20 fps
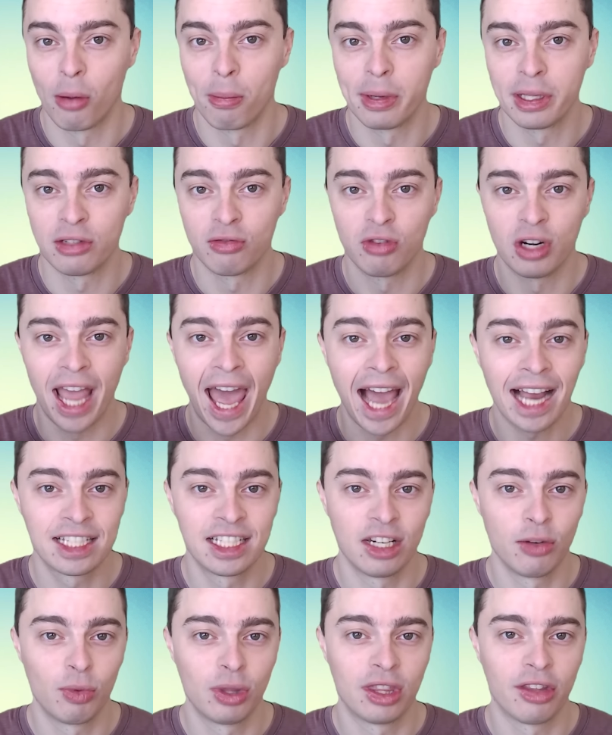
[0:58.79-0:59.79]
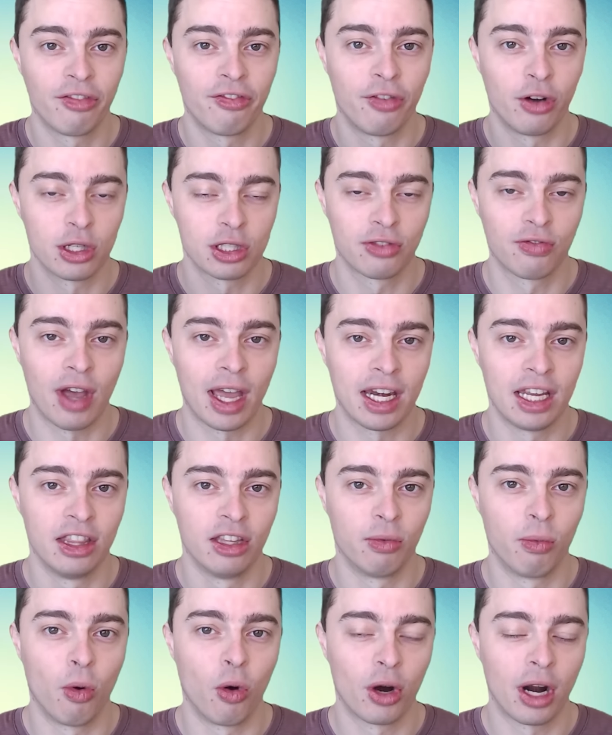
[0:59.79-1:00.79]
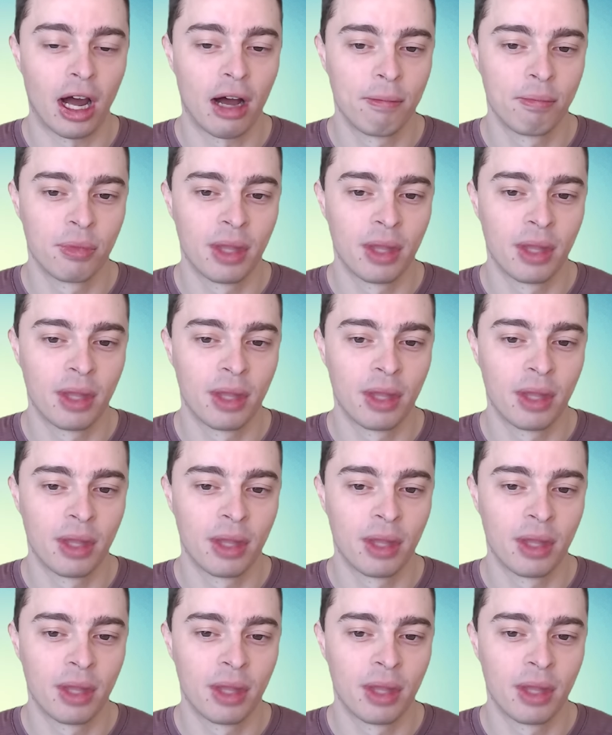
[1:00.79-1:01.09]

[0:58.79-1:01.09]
It's reacting with the phosphate in the water